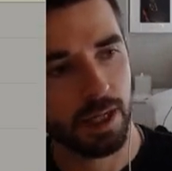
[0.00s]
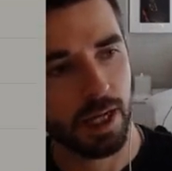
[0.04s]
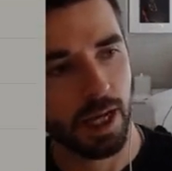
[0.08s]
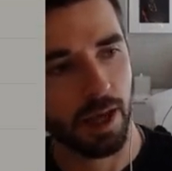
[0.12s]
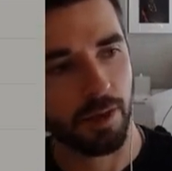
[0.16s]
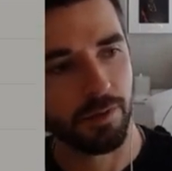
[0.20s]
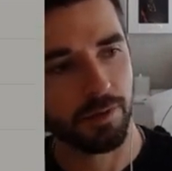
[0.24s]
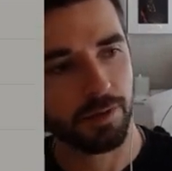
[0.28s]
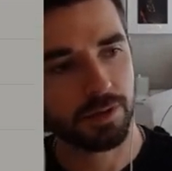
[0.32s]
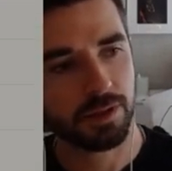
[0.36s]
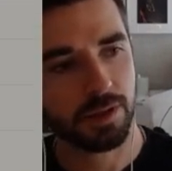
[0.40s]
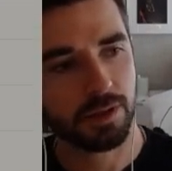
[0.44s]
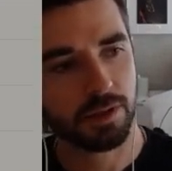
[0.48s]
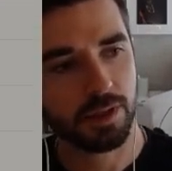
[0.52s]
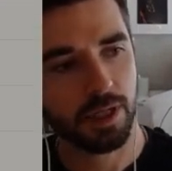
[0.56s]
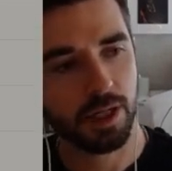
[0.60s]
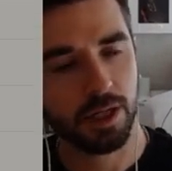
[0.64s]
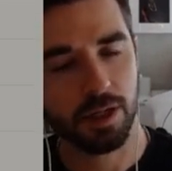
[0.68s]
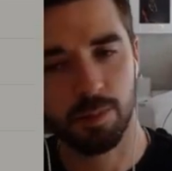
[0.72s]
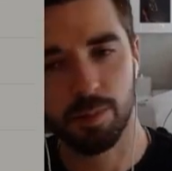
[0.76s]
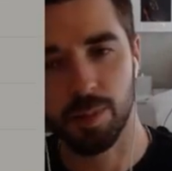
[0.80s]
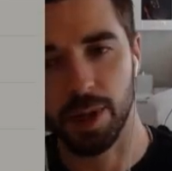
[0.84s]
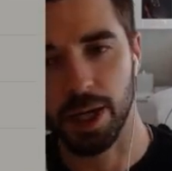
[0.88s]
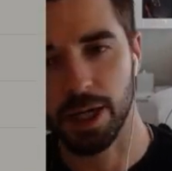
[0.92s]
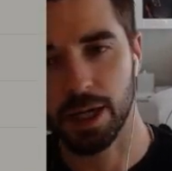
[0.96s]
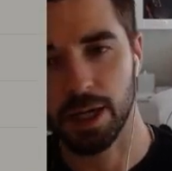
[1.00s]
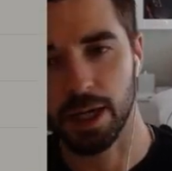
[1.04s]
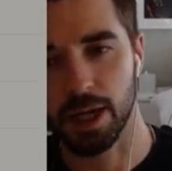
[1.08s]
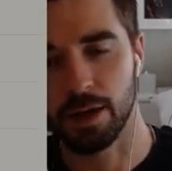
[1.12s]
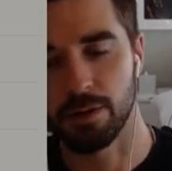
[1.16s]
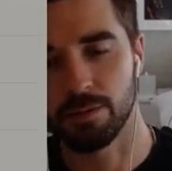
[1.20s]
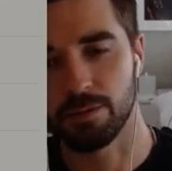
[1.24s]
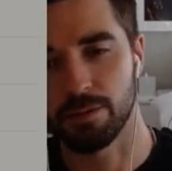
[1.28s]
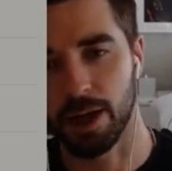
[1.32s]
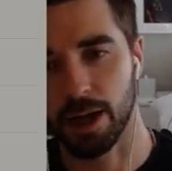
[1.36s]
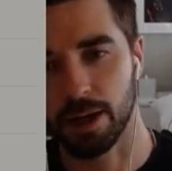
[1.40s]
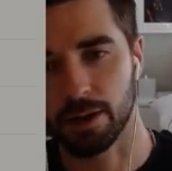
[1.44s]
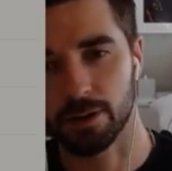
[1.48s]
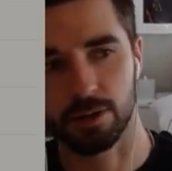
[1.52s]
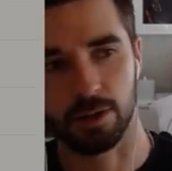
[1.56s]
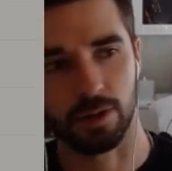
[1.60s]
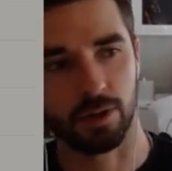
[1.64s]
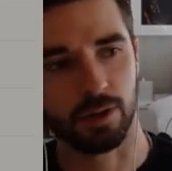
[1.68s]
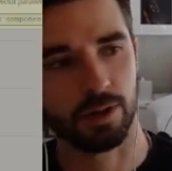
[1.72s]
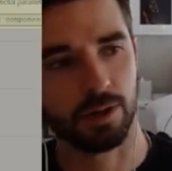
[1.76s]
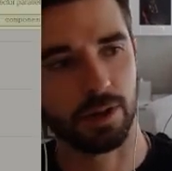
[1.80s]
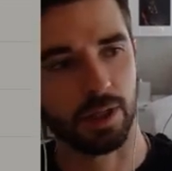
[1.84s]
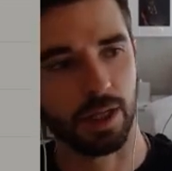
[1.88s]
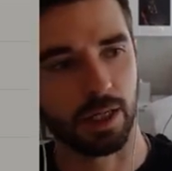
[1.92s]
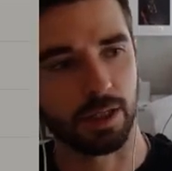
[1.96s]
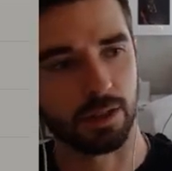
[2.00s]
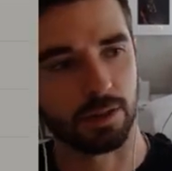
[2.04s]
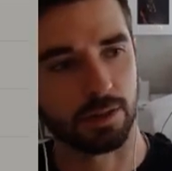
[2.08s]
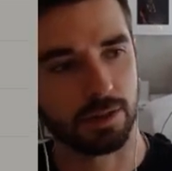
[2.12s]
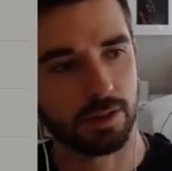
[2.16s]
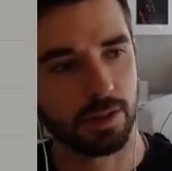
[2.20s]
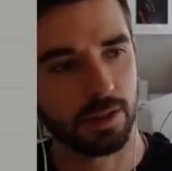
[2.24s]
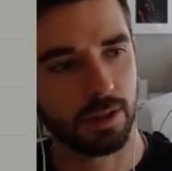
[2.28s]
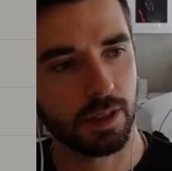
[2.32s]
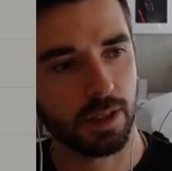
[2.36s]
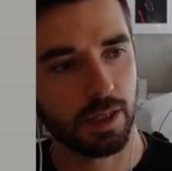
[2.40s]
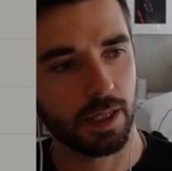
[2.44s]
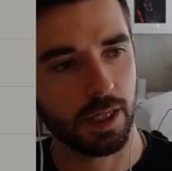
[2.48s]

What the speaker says: and this is going to make a vector that is